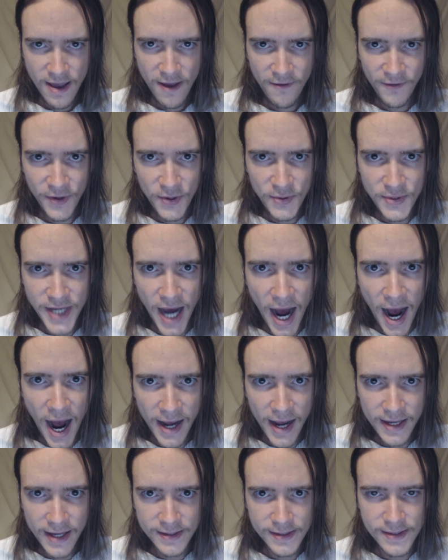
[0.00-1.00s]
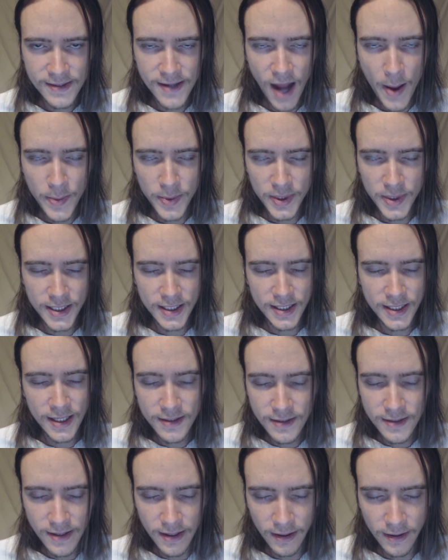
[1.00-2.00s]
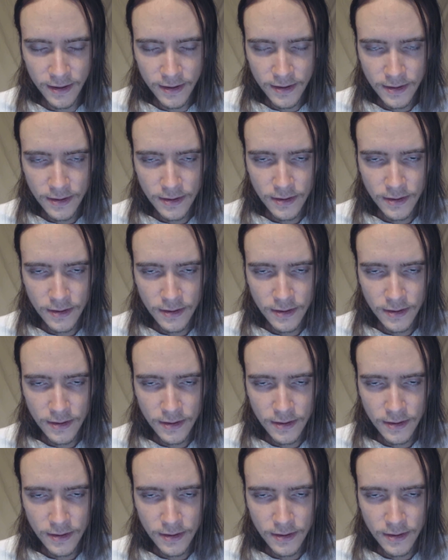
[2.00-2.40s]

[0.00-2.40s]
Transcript: if you die and stop existing?